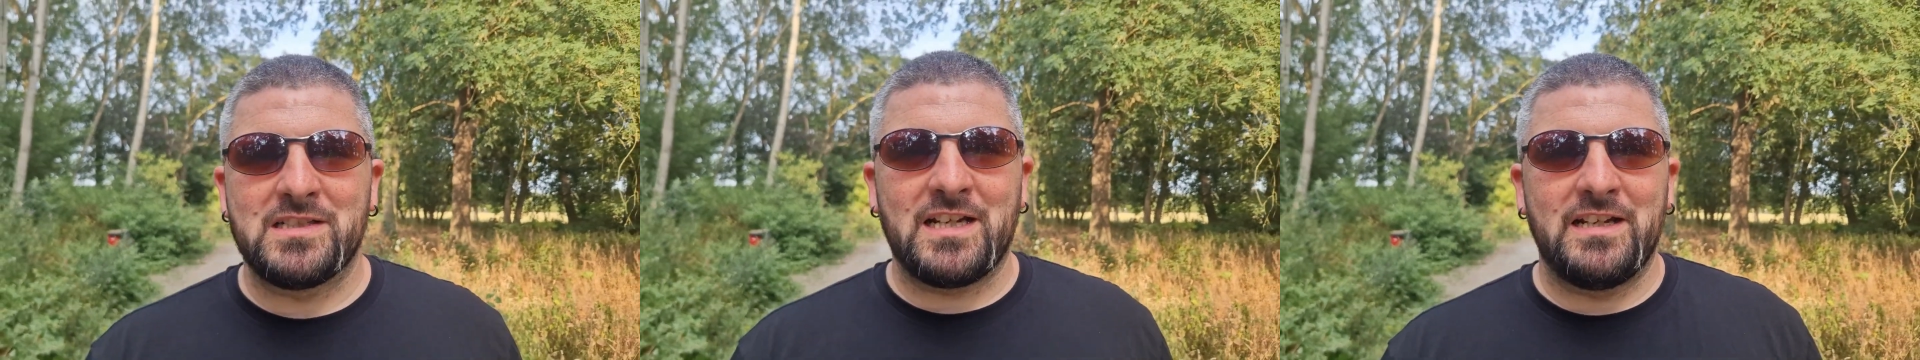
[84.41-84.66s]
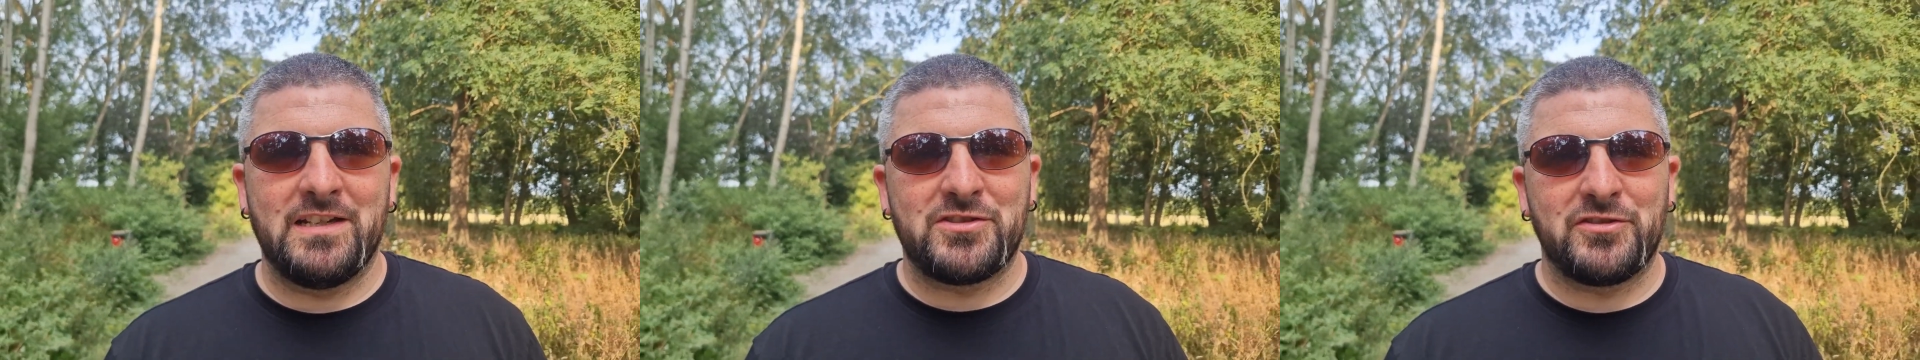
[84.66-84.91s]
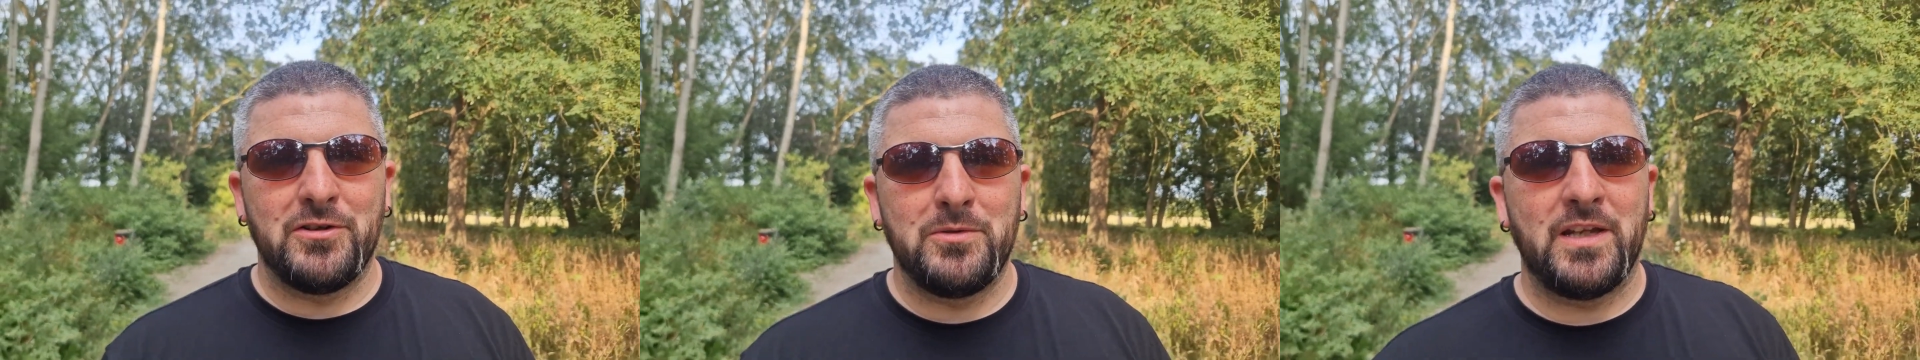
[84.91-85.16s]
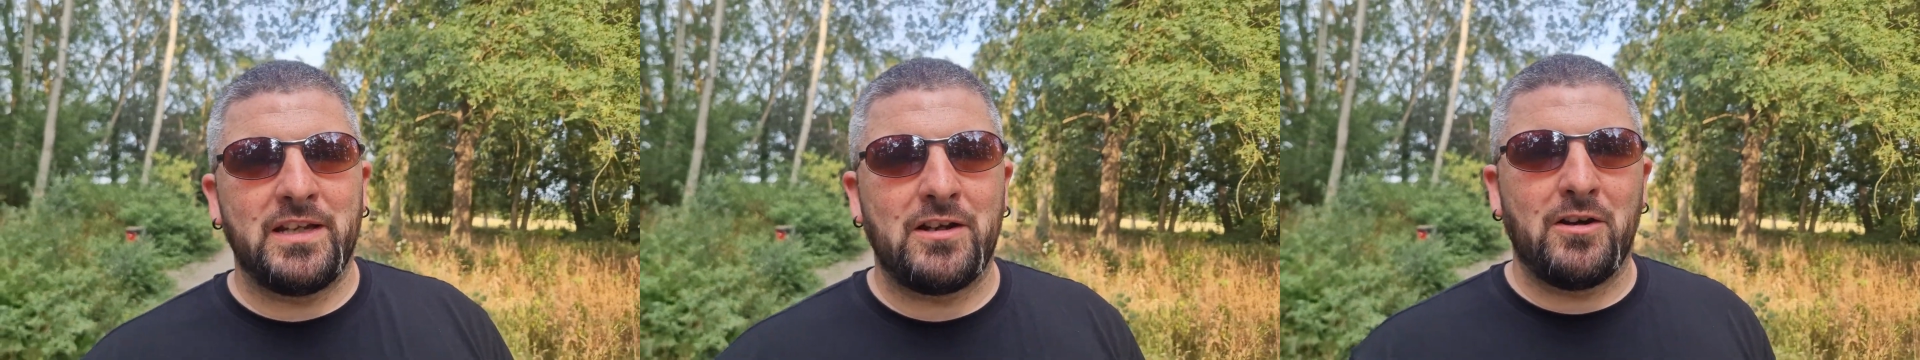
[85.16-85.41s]
he's saying is
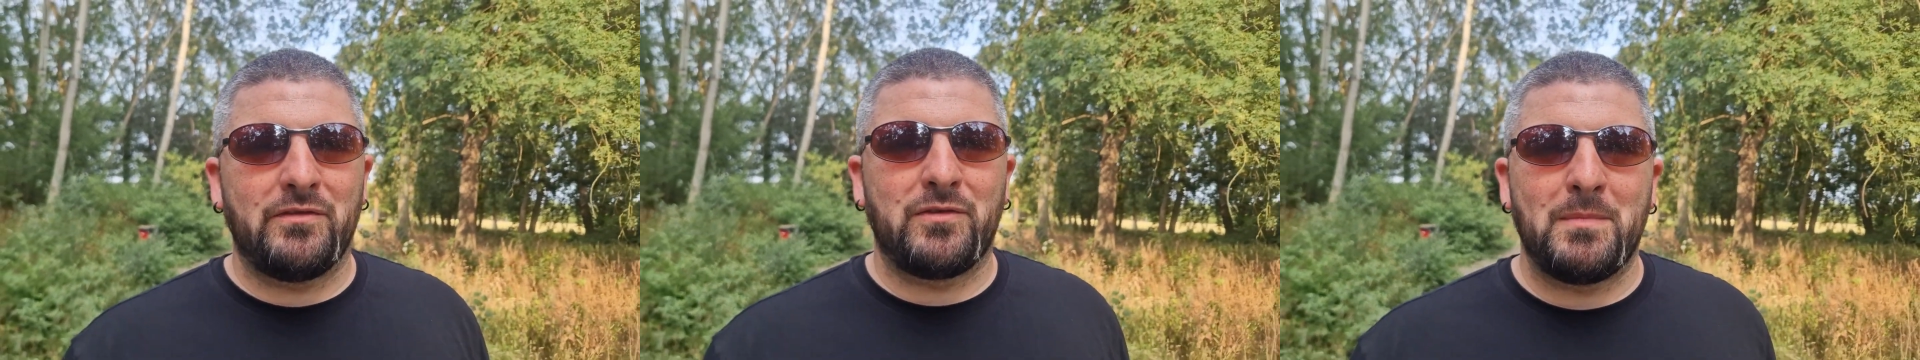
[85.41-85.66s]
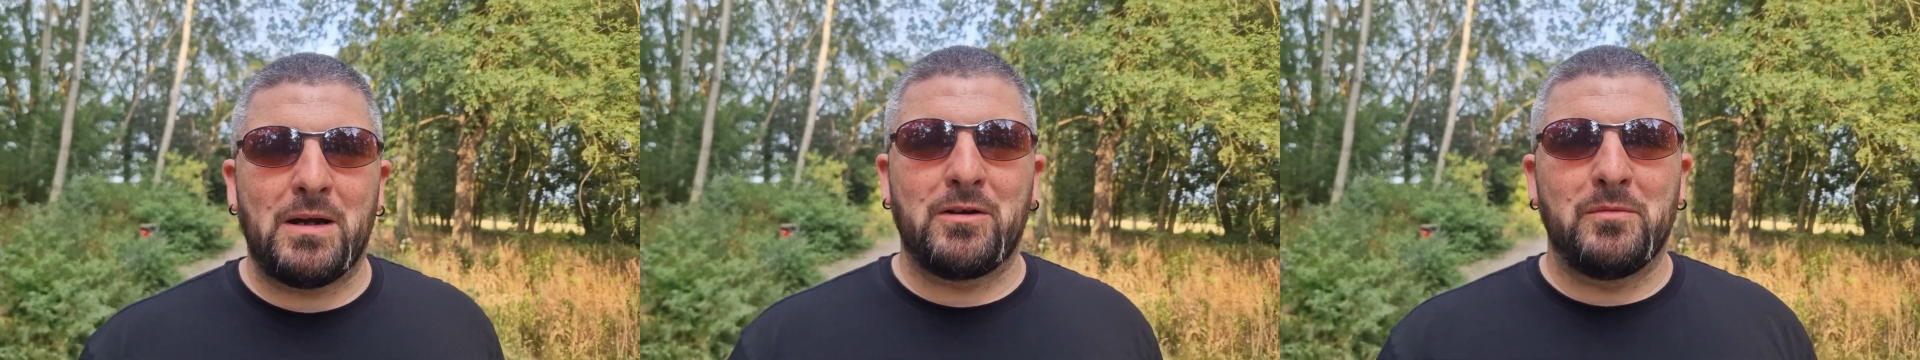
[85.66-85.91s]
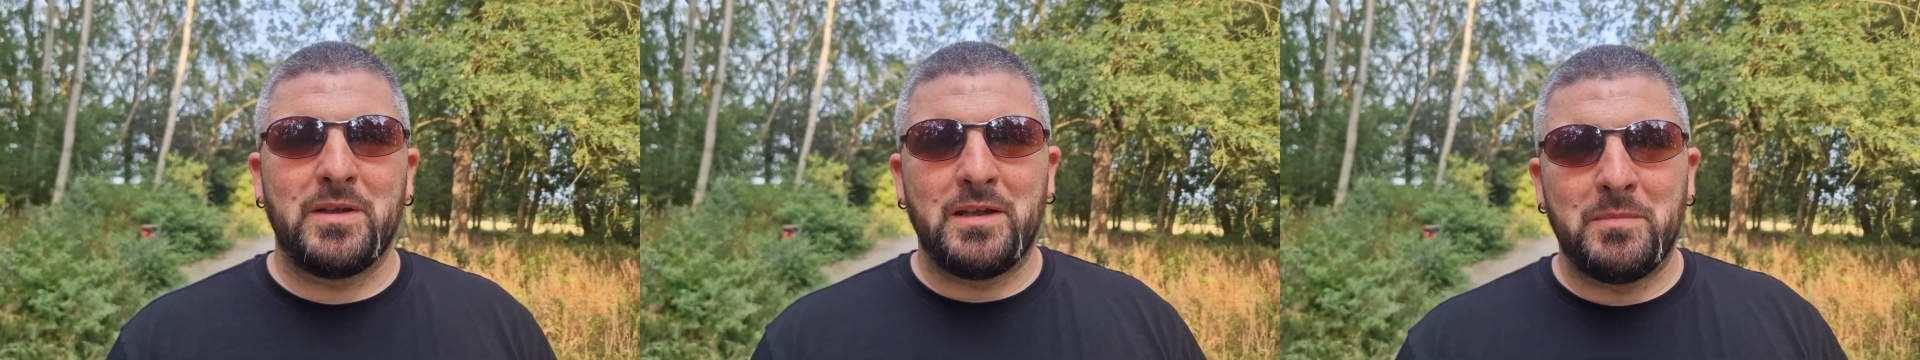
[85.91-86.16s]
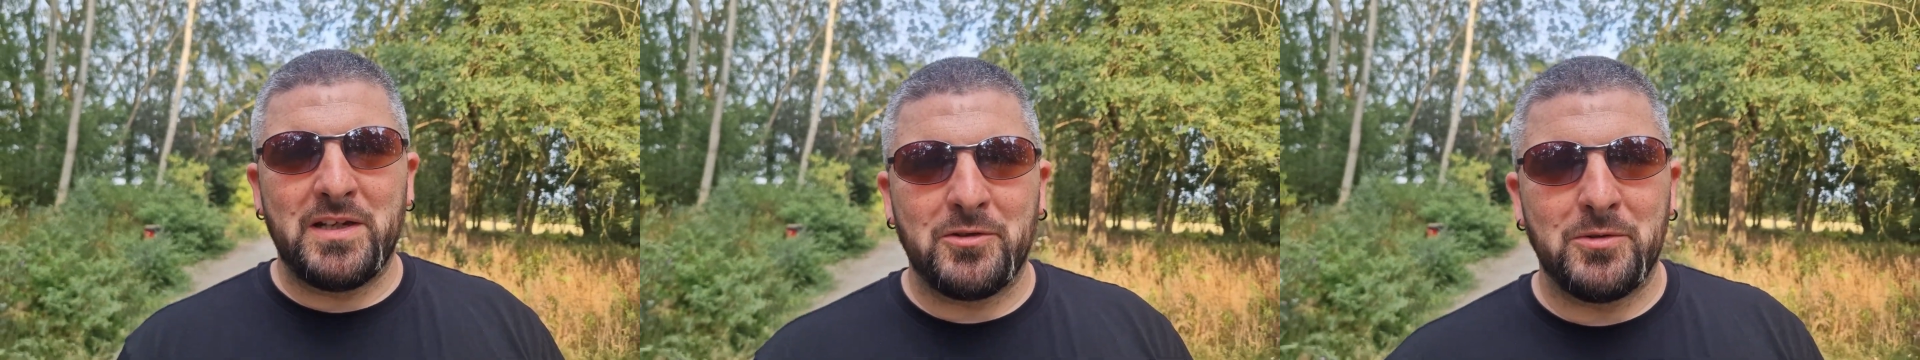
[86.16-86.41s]
true, that he got it from Malcolm
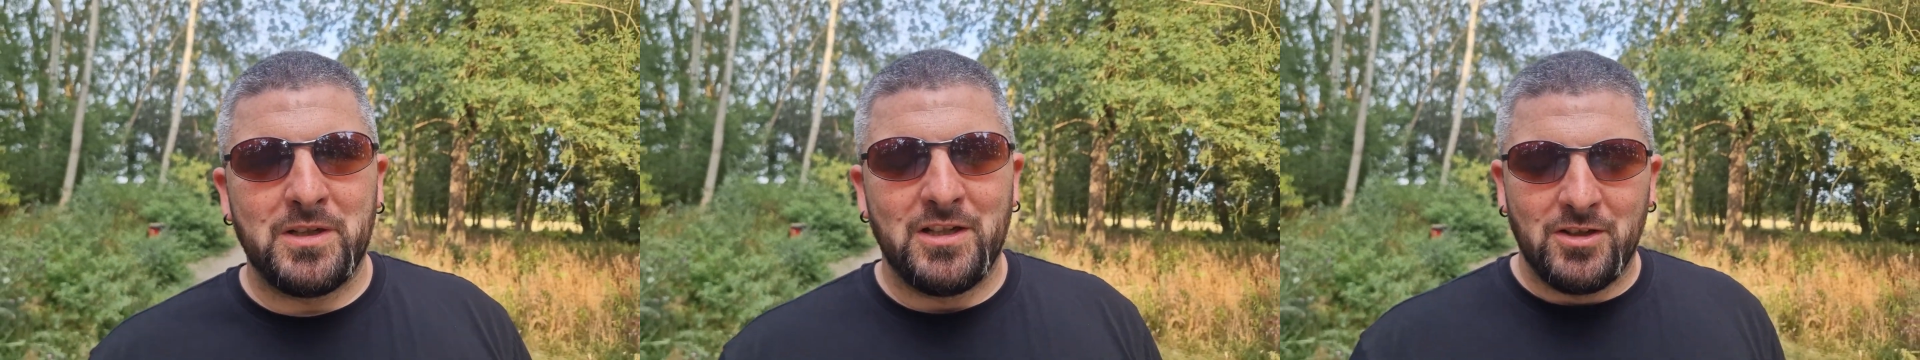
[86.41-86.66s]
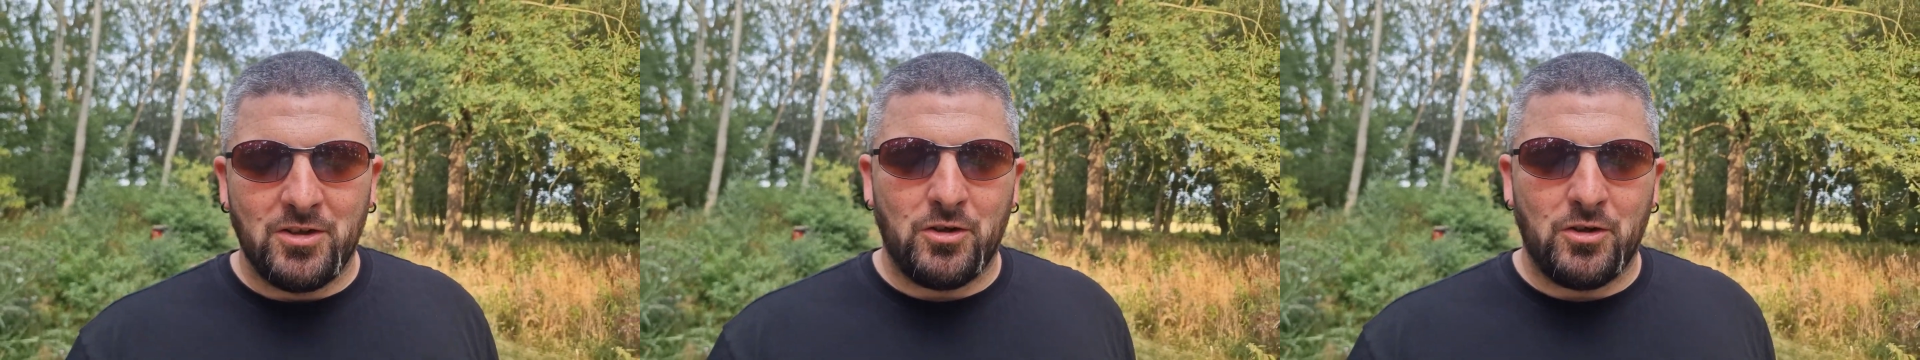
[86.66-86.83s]
in the Middle,